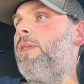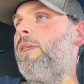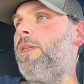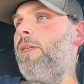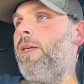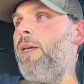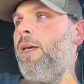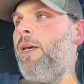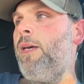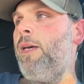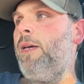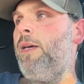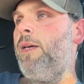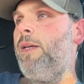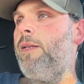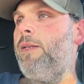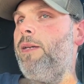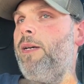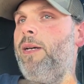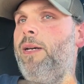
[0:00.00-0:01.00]

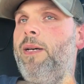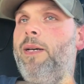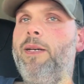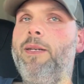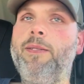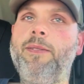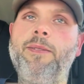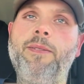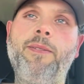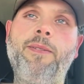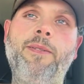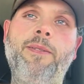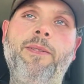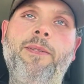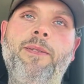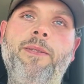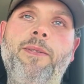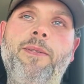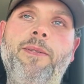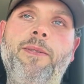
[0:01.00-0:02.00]
And
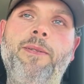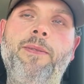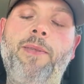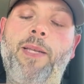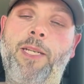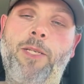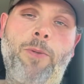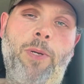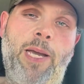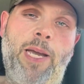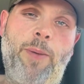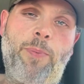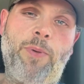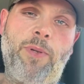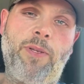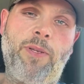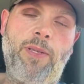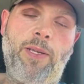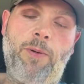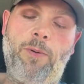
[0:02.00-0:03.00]
that's what
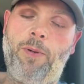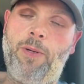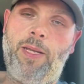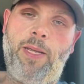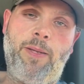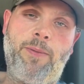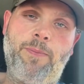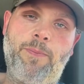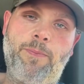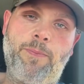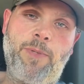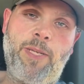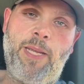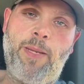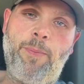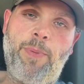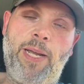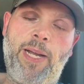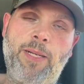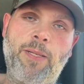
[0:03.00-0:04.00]
happened. It
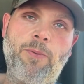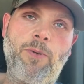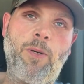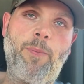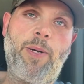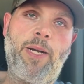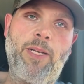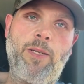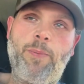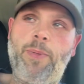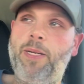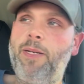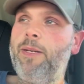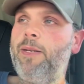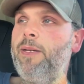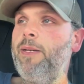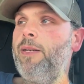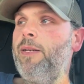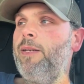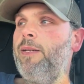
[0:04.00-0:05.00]
came back to remind me.
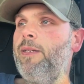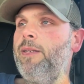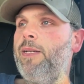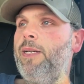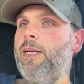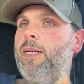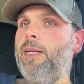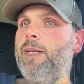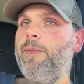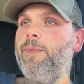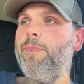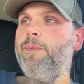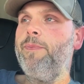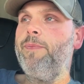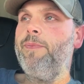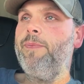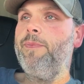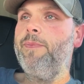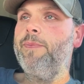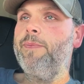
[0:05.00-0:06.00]

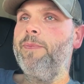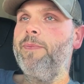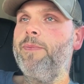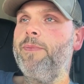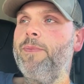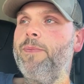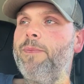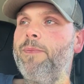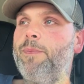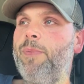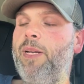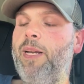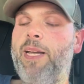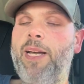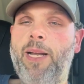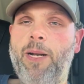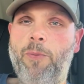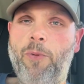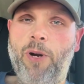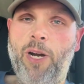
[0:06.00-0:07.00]
But it
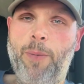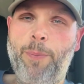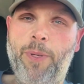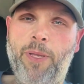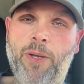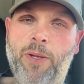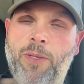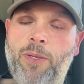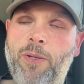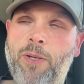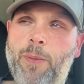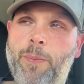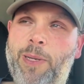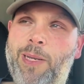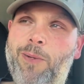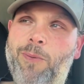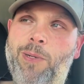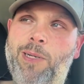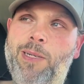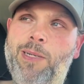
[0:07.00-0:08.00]
kind of worried me, though, too. I'm
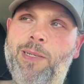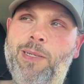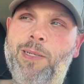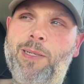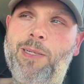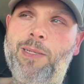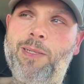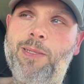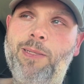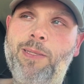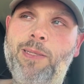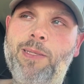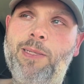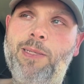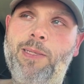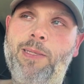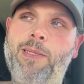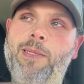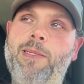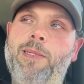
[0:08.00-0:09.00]
like, well,
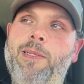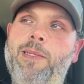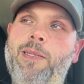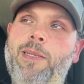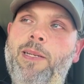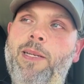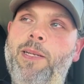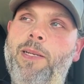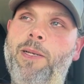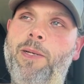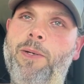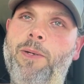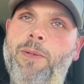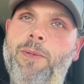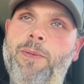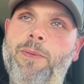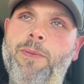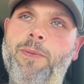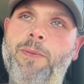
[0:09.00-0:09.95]
you know,